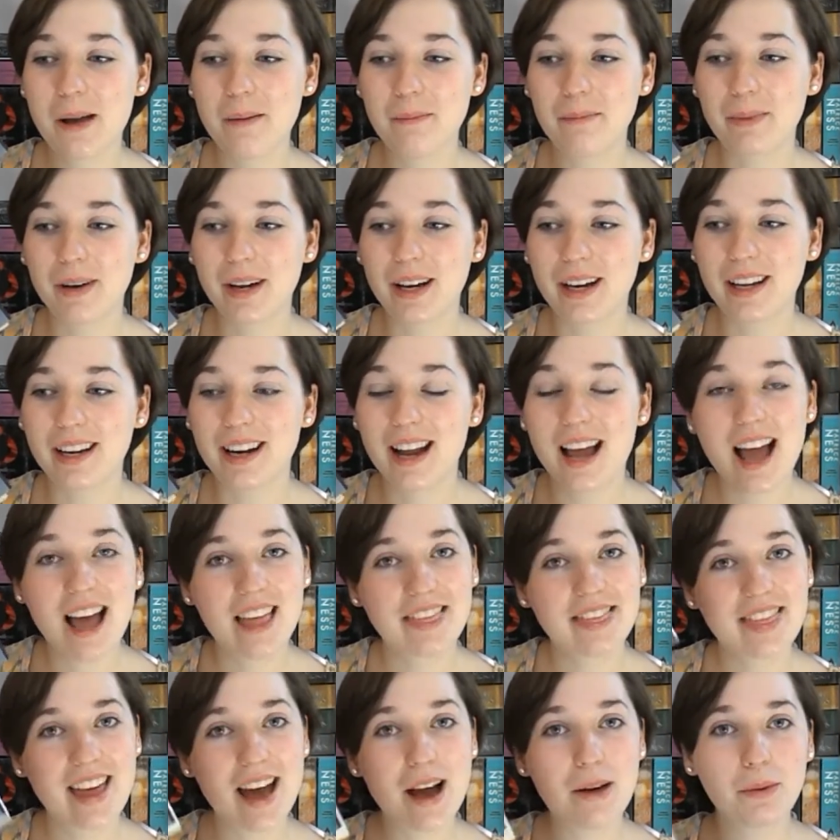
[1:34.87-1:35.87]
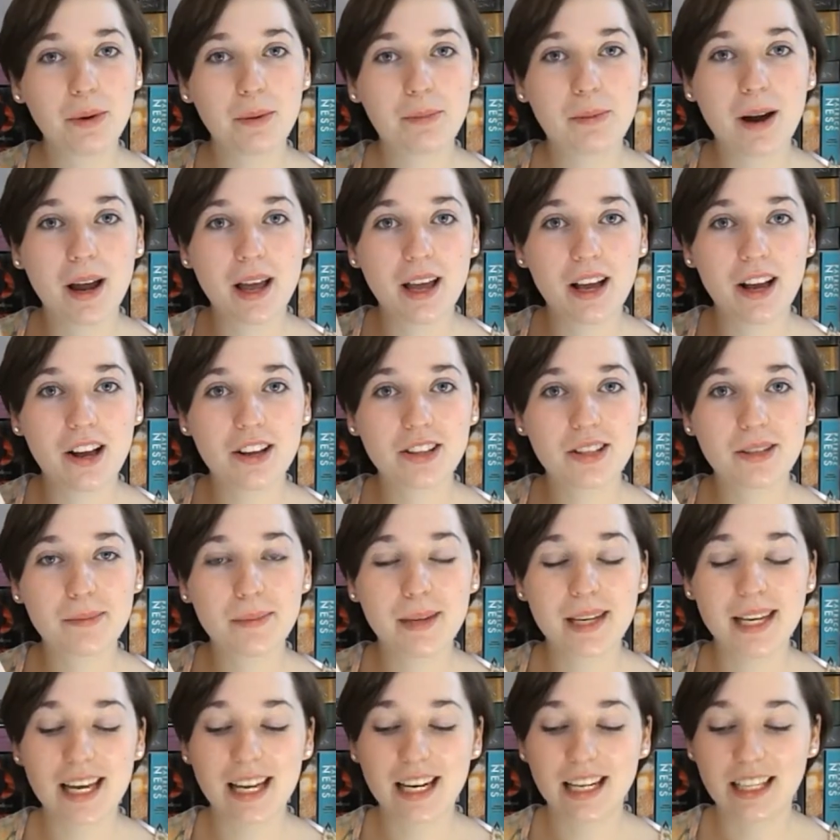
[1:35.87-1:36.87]
but that will probably also
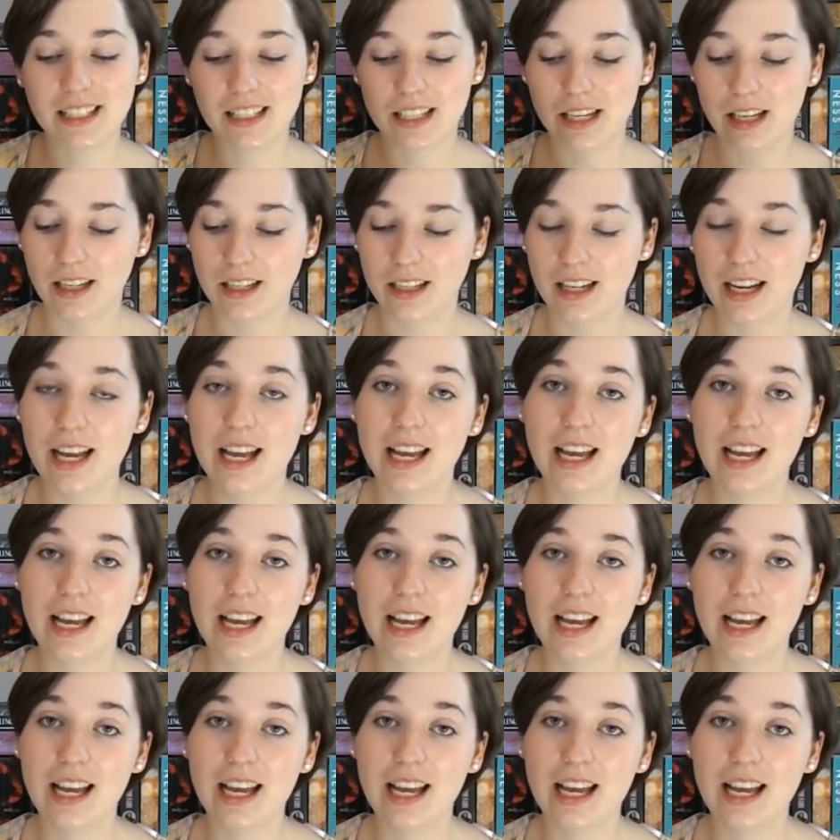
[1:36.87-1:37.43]
be getting done